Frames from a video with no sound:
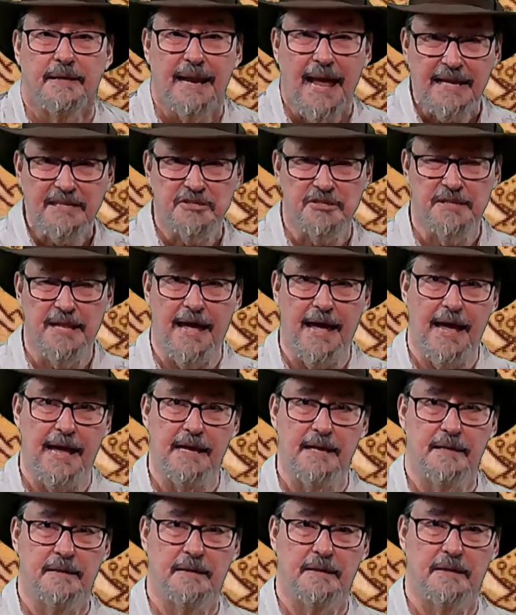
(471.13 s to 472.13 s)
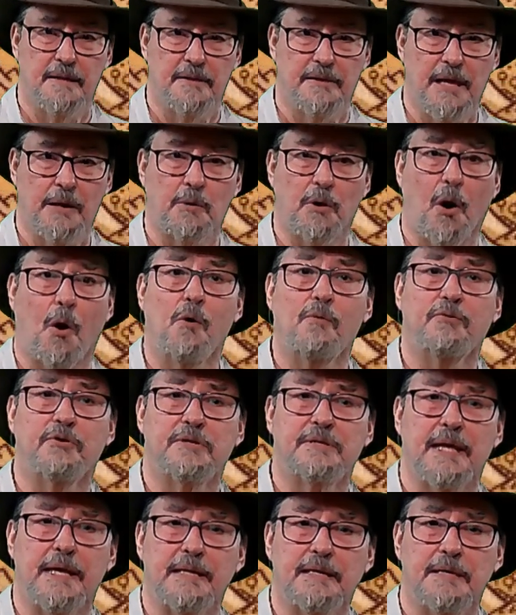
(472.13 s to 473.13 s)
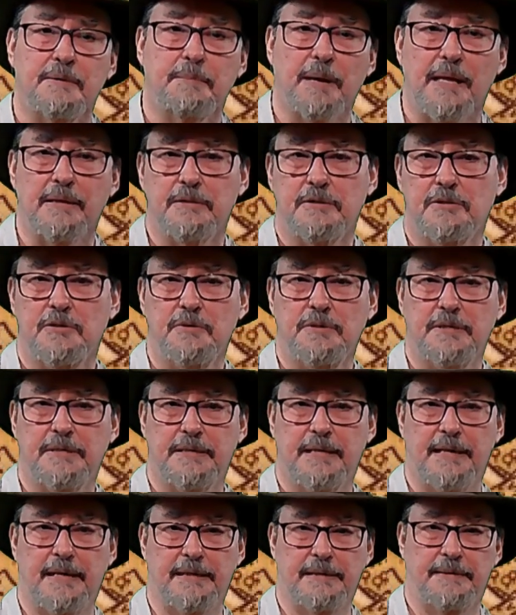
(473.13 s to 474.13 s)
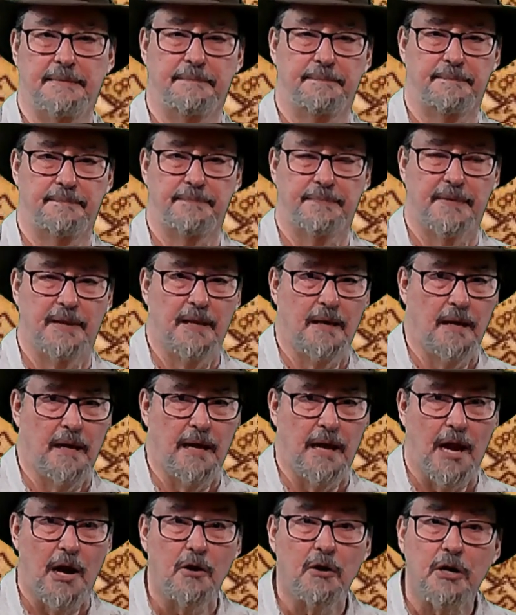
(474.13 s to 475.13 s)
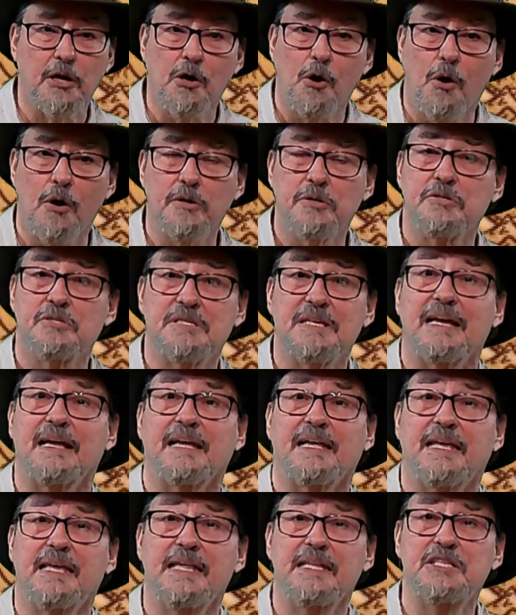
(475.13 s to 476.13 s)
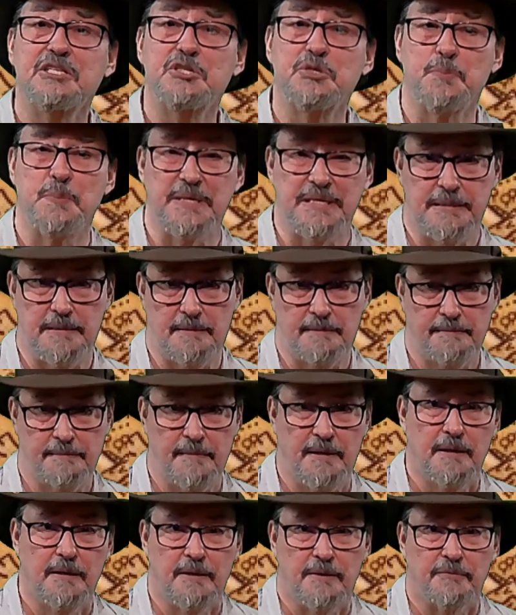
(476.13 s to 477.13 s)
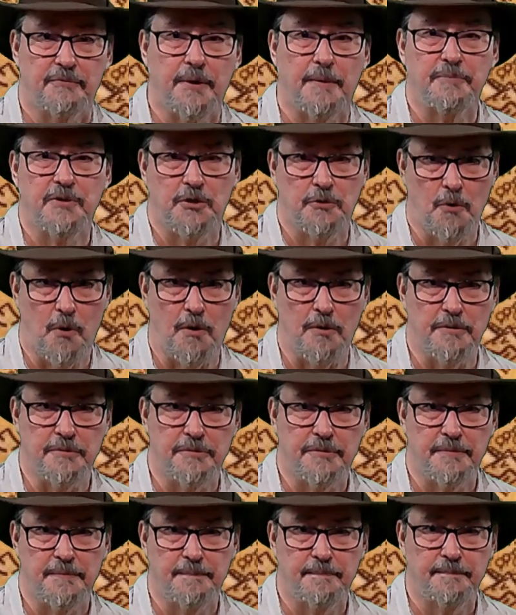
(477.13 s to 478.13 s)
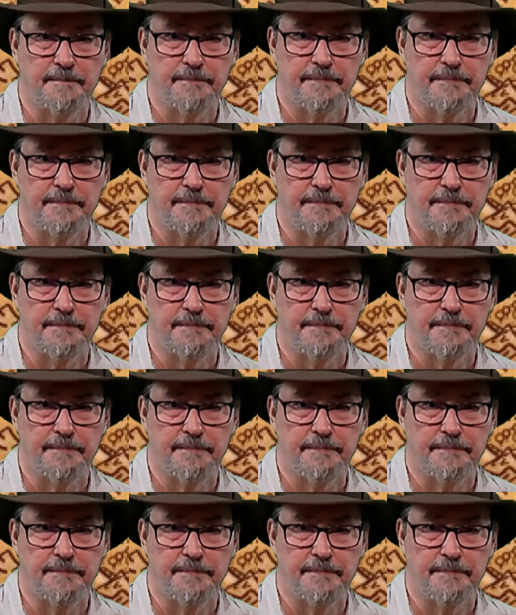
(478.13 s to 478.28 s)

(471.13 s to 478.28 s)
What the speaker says: The next day, they were overtaken by the Dúnedain, Aragorn's kinsmen from the north.